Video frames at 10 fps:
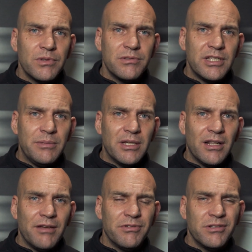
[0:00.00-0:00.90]

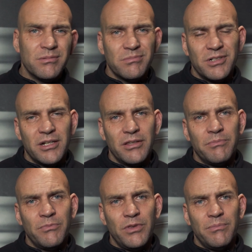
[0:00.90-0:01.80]
DB11, well,
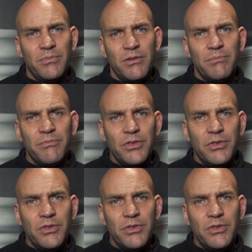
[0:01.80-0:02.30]
the